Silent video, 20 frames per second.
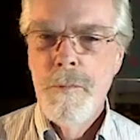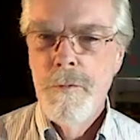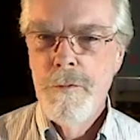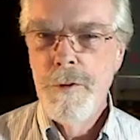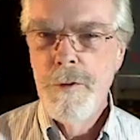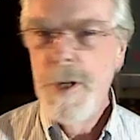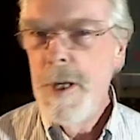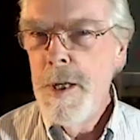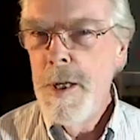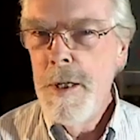
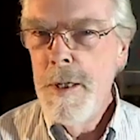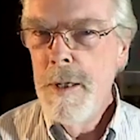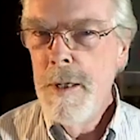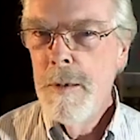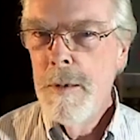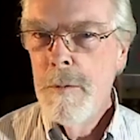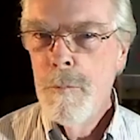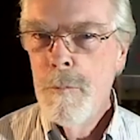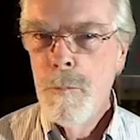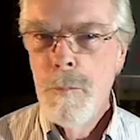feed
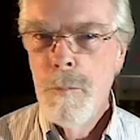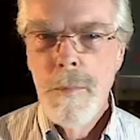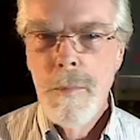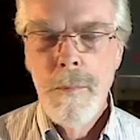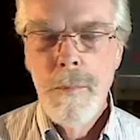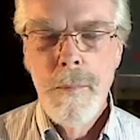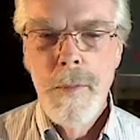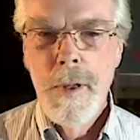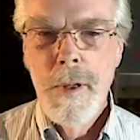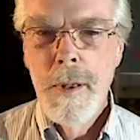
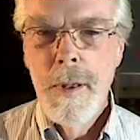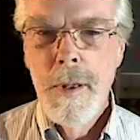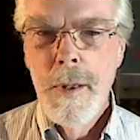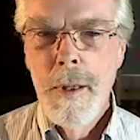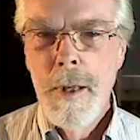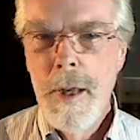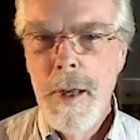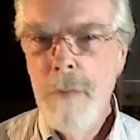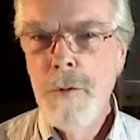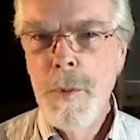
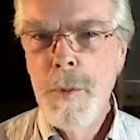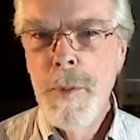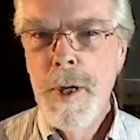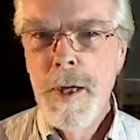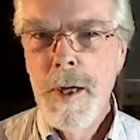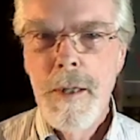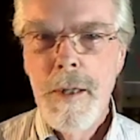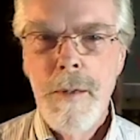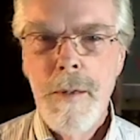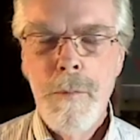
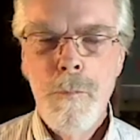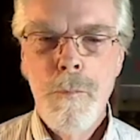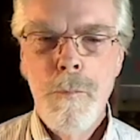everybody,